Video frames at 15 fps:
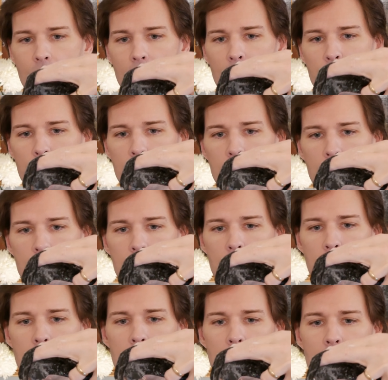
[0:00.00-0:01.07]
and we just
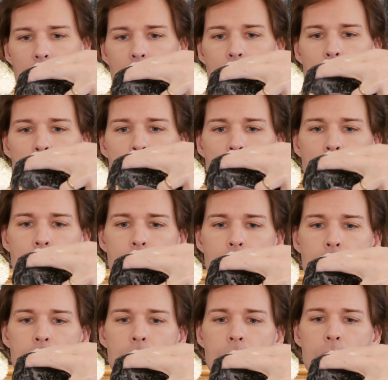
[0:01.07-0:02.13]
take the nose
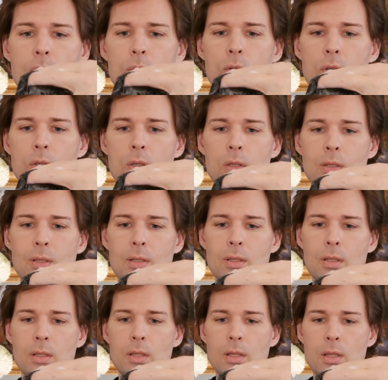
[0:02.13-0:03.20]
thing down
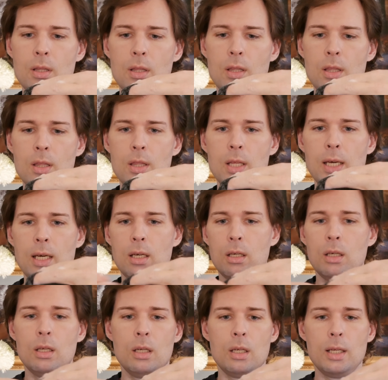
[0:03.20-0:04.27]
there,
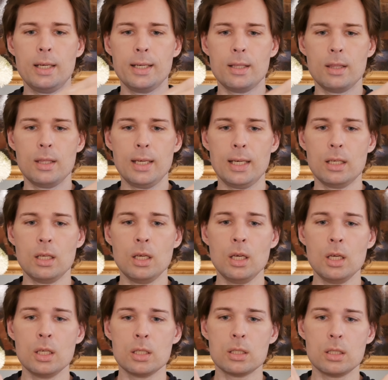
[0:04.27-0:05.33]
like that.
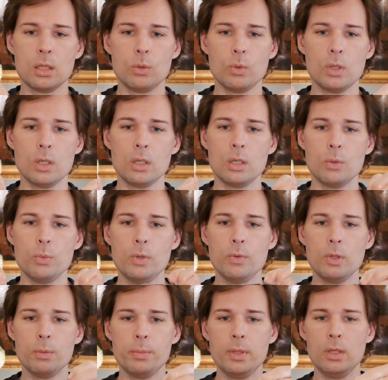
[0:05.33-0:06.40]
So we
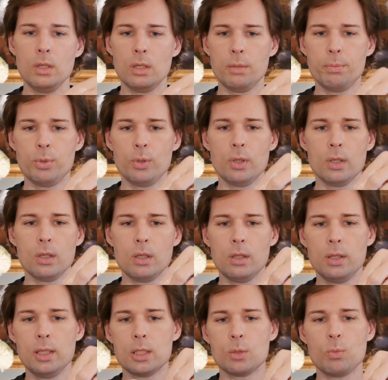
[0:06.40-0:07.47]
will be
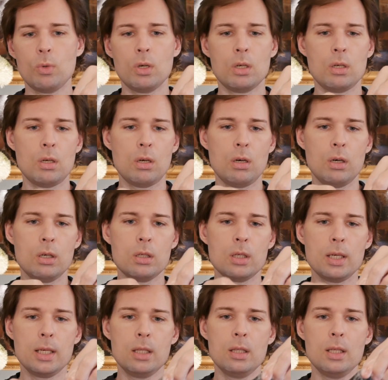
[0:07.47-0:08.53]
putting this one on,
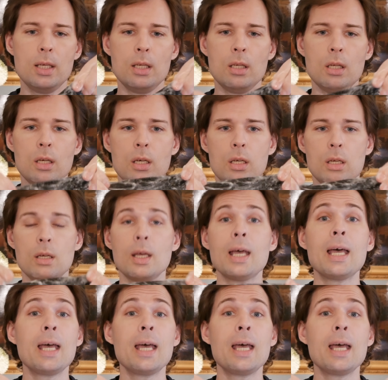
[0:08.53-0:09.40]
and then